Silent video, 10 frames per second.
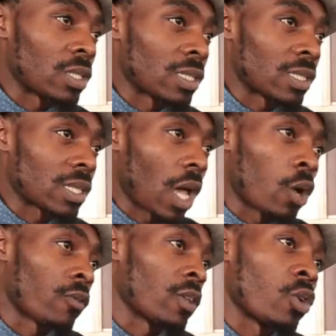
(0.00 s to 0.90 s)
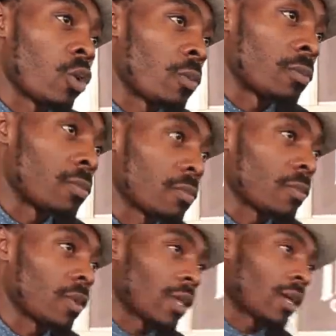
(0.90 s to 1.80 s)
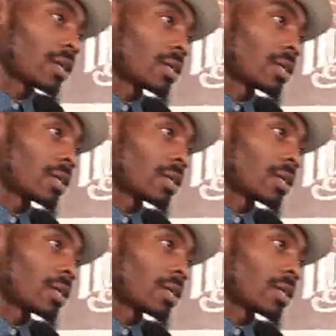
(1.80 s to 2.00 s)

is out of the norm. Yeah.